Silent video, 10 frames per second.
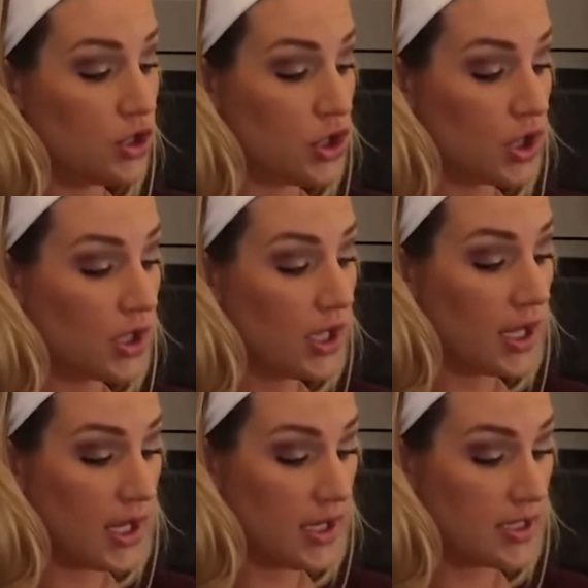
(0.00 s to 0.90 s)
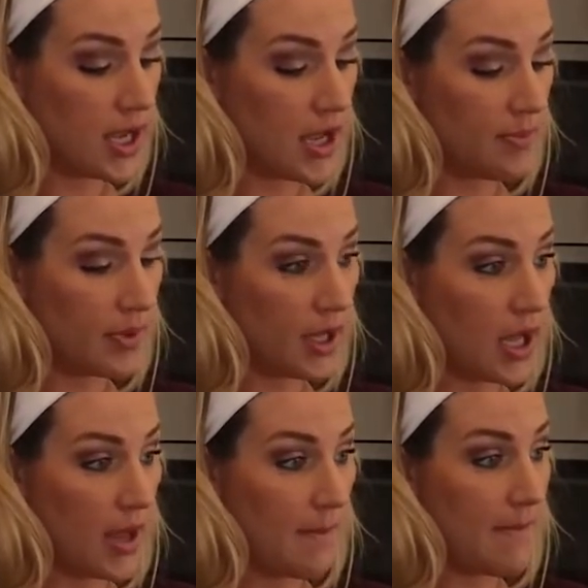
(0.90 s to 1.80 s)
you're gonna end up
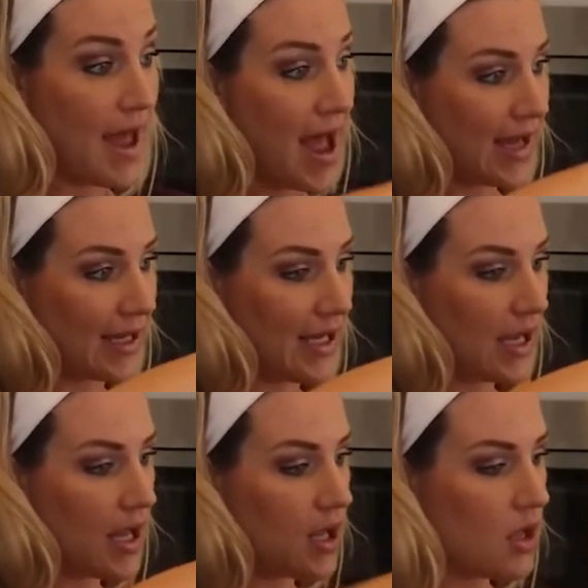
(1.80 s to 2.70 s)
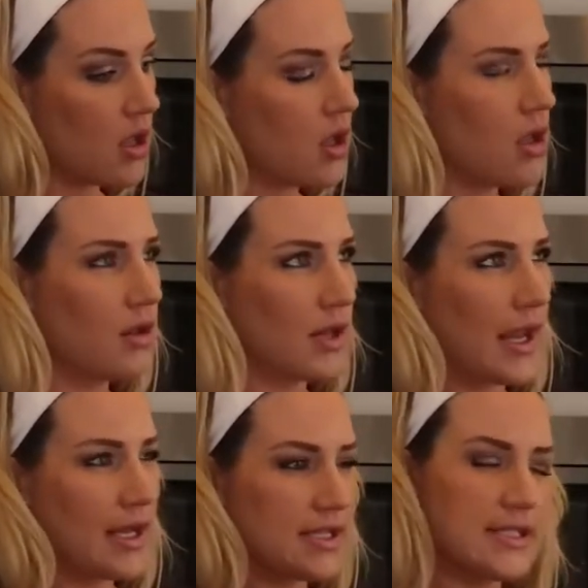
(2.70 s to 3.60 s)
packing it
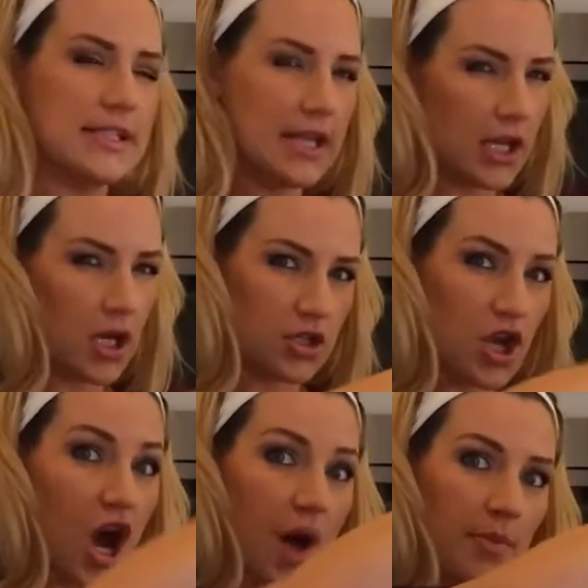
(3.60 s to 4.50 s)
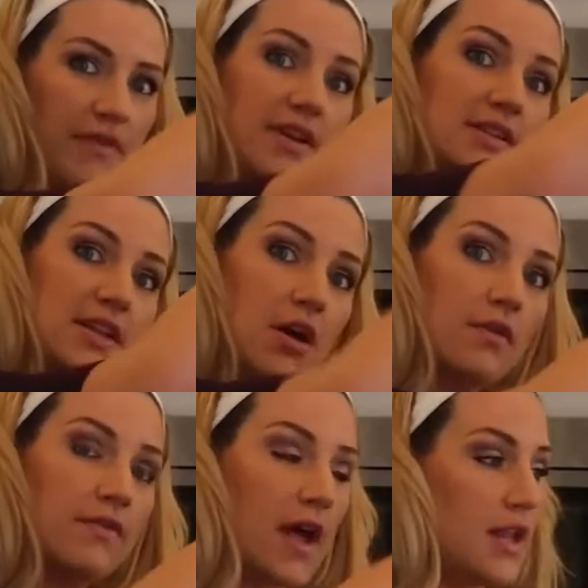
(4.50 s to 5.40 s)
like sitting on top of
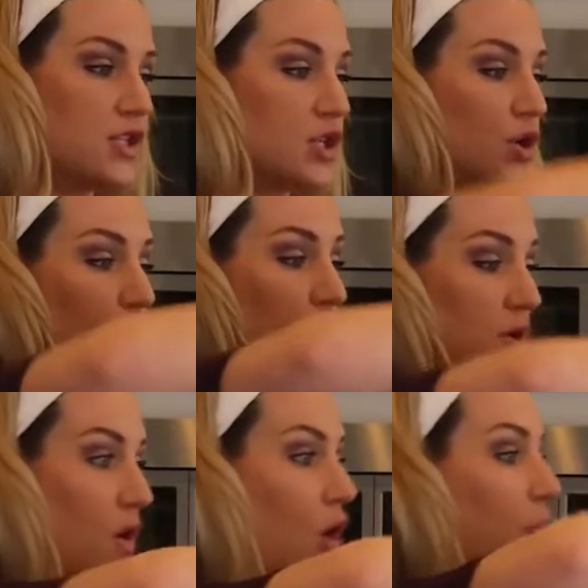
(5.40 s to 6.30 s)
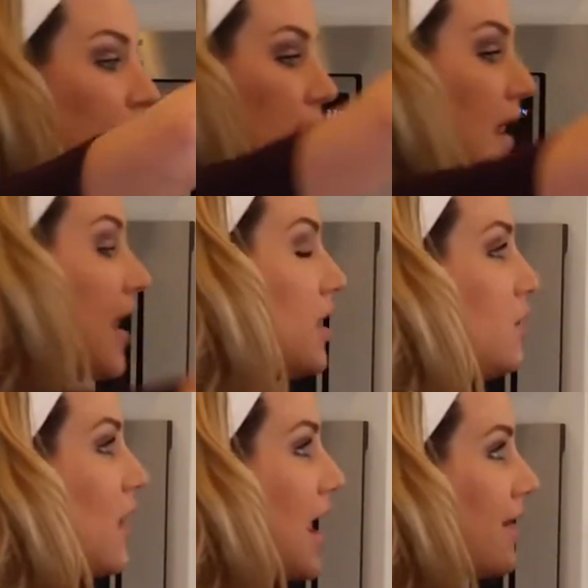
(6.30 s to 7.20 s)
itself. And so when you open it
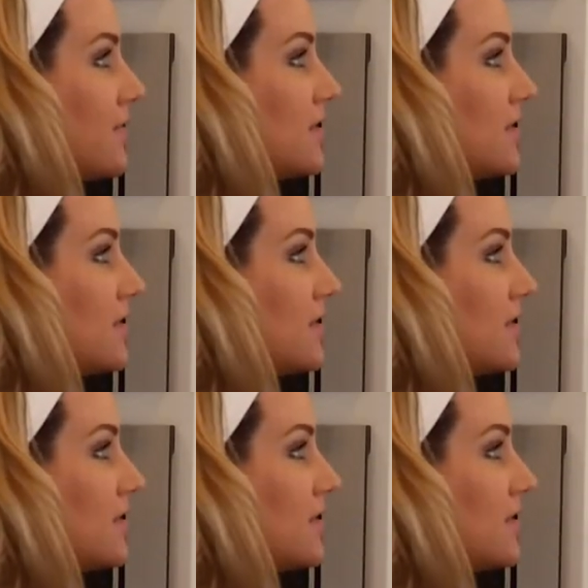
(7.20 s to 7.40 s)
and you have